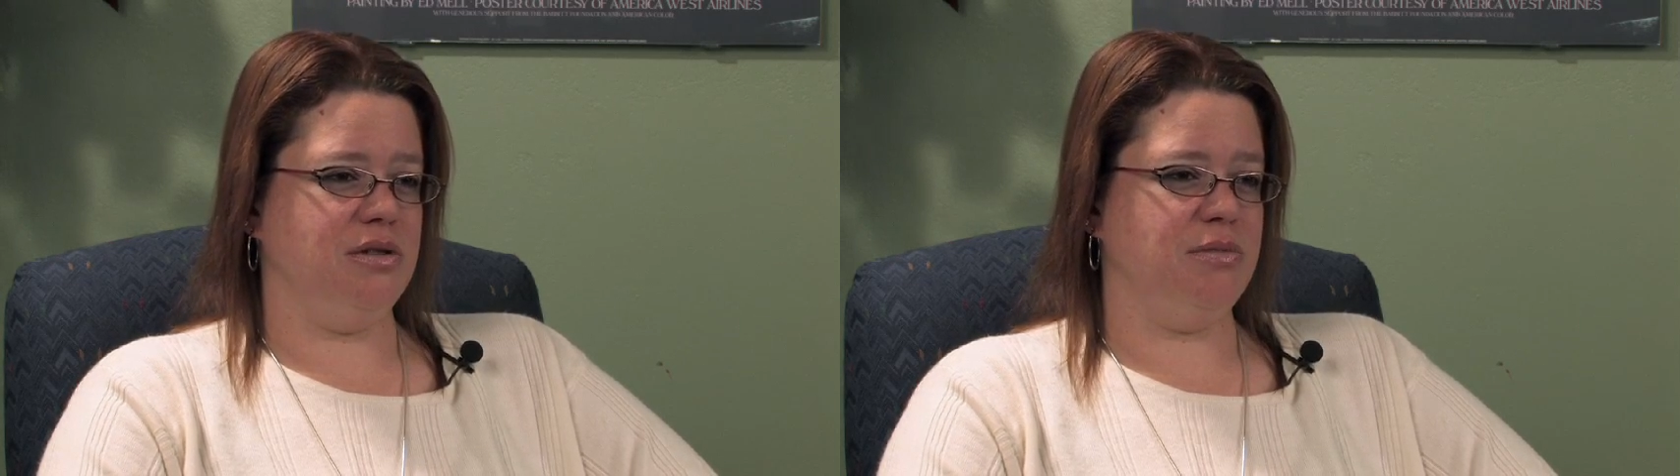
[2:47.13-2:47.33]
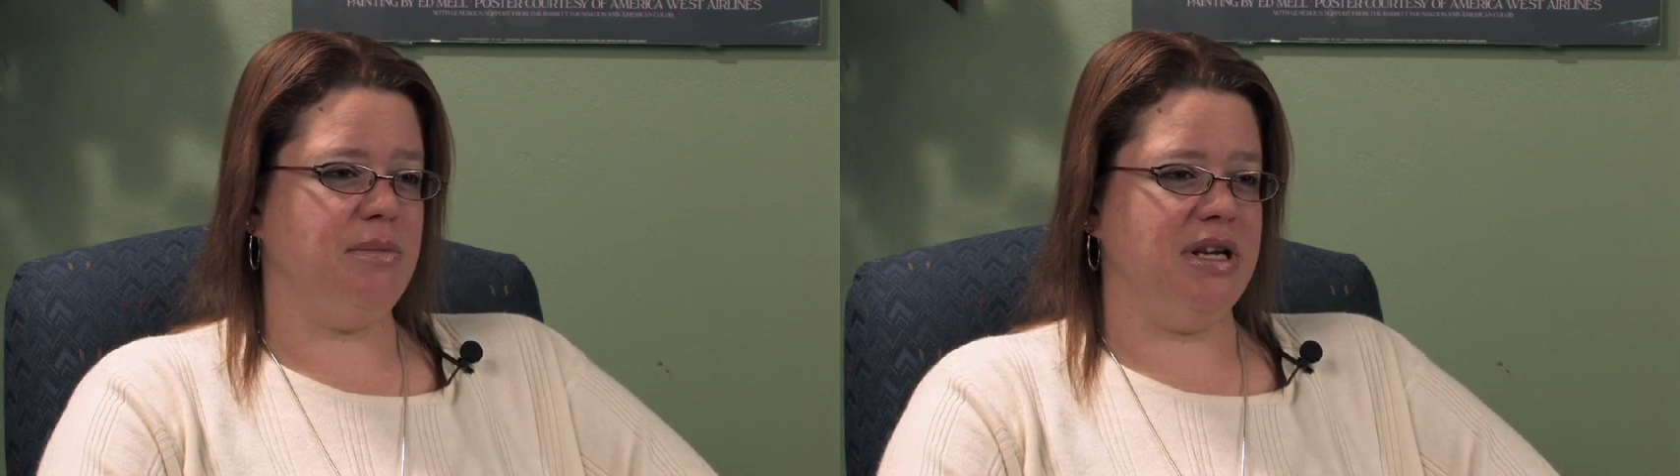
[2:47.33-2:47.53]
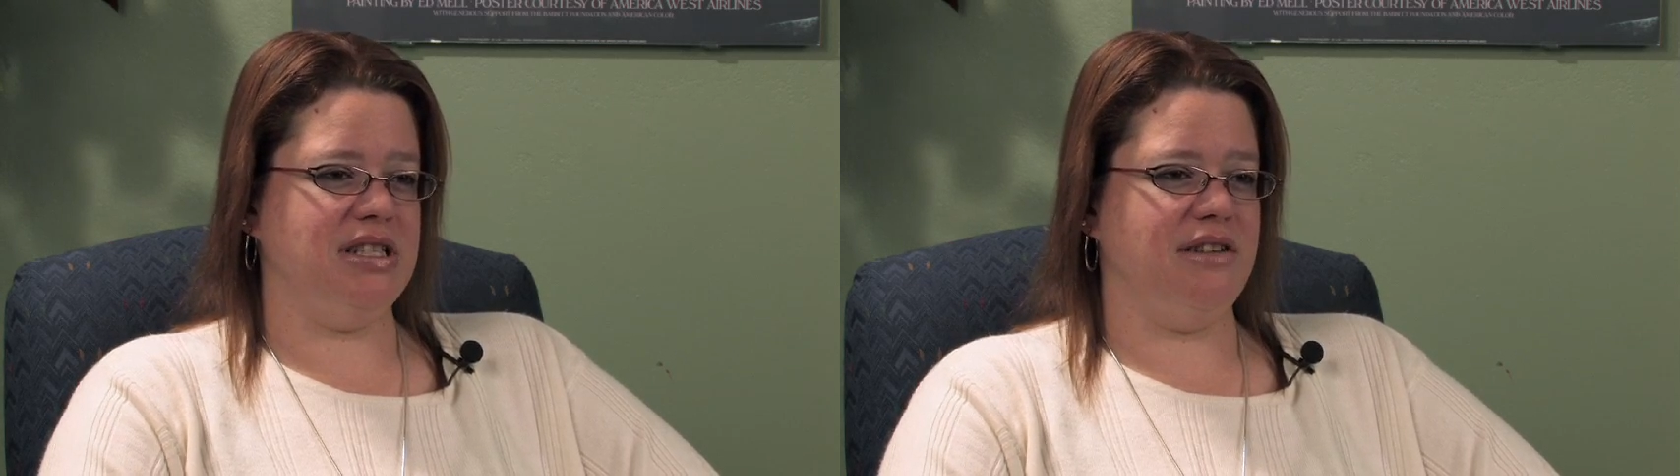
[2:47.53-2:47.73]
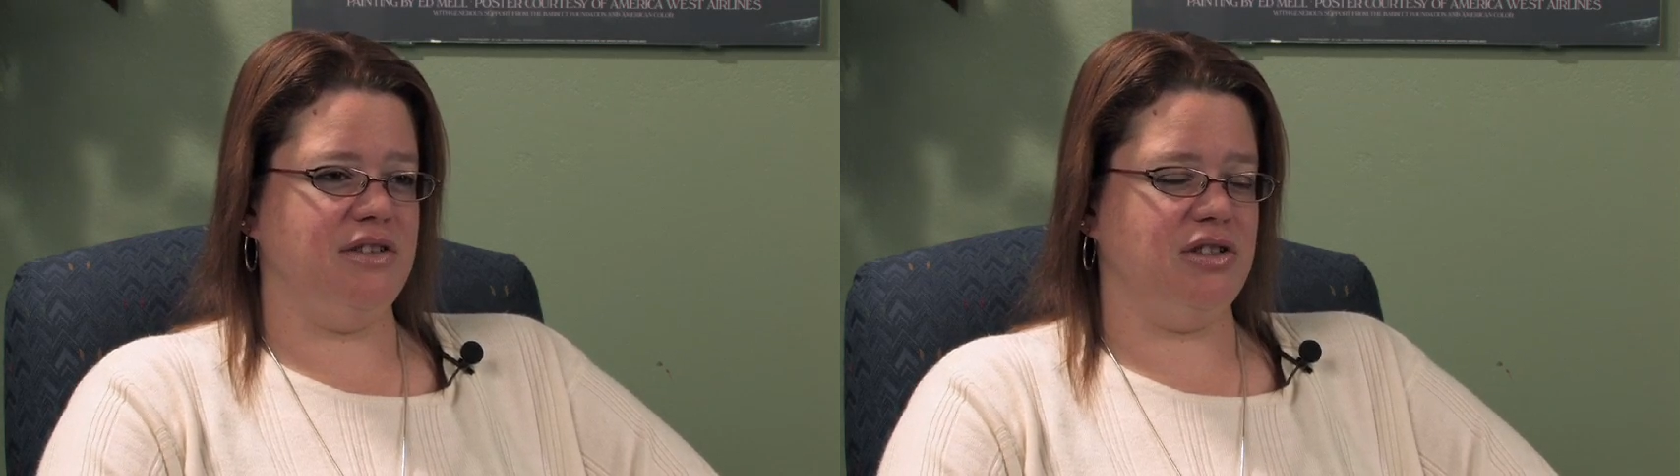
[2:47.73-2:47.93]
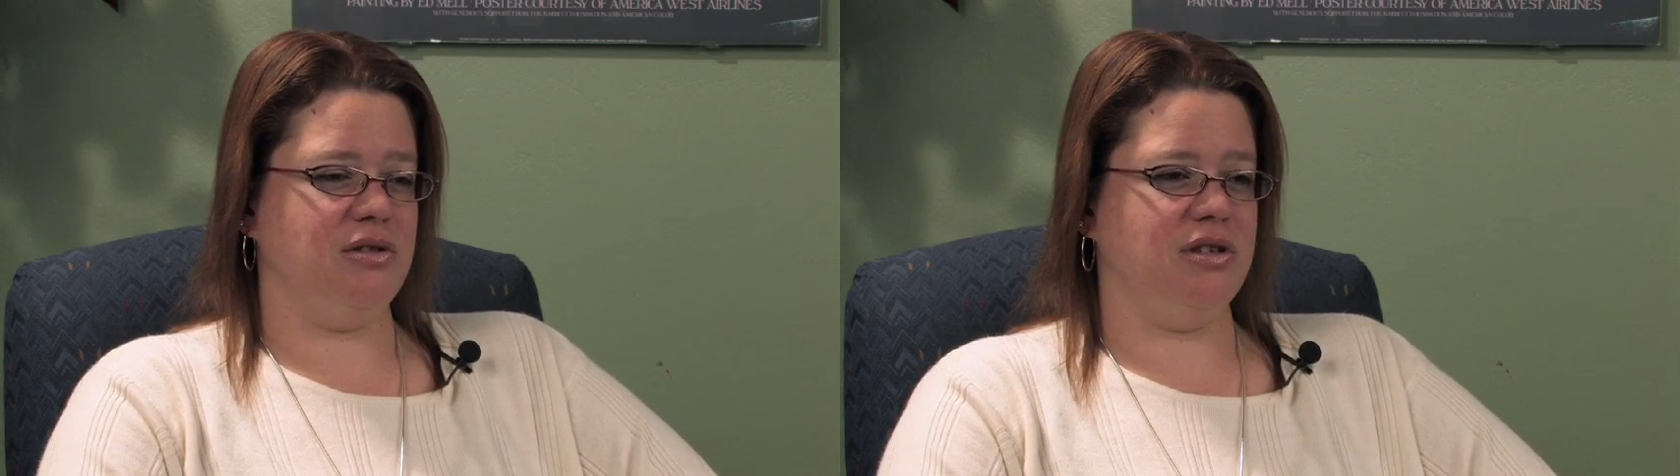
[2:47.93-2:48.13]
put my stuff
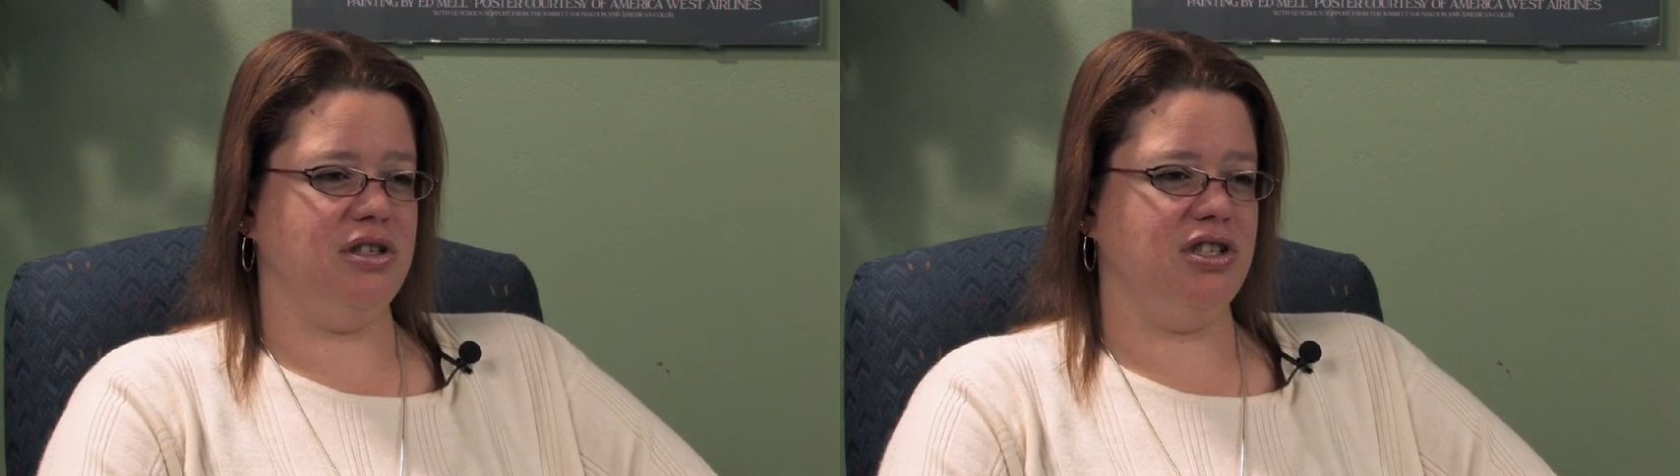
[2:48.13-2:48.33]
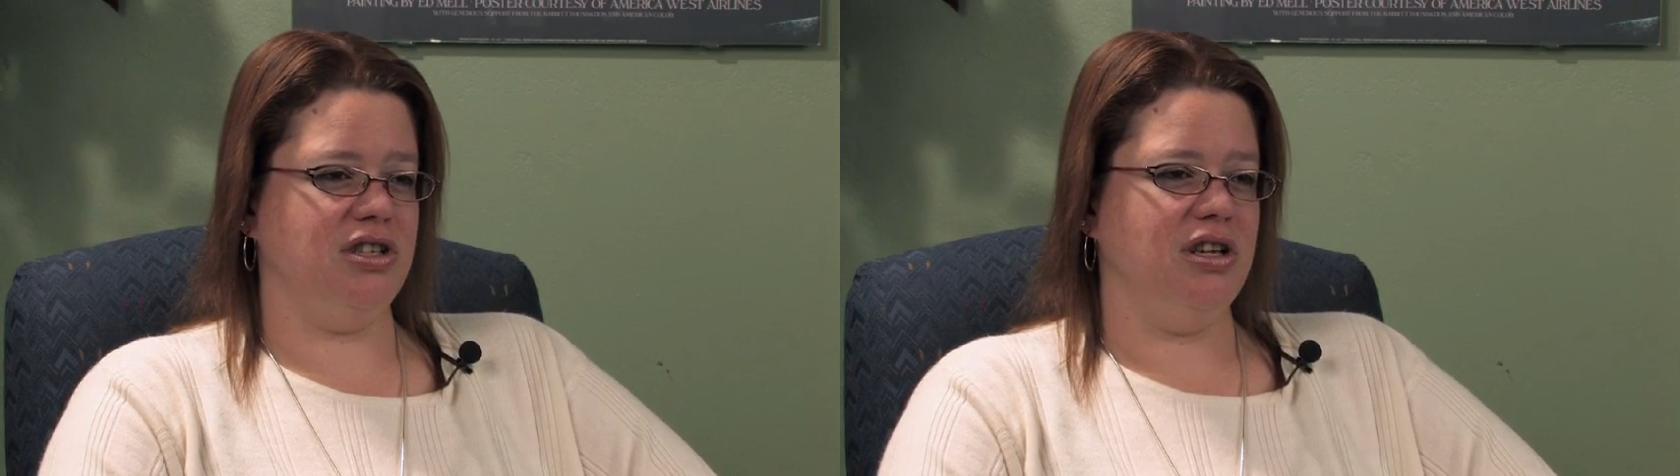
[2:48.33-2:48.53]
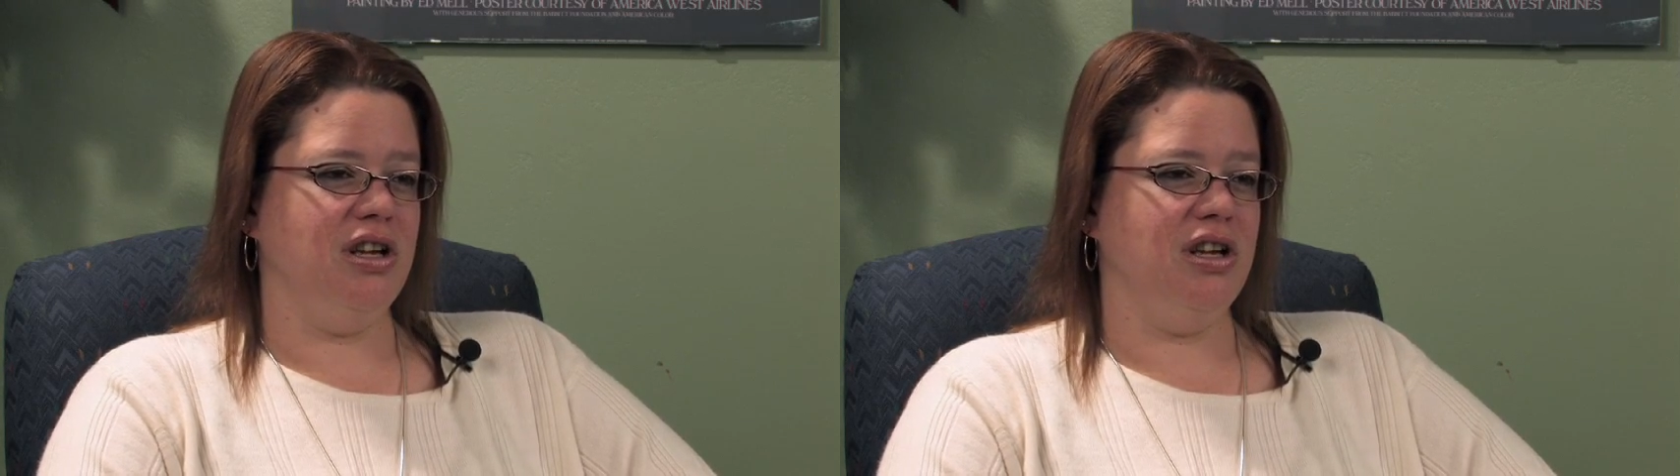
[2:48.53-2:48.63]
in storage,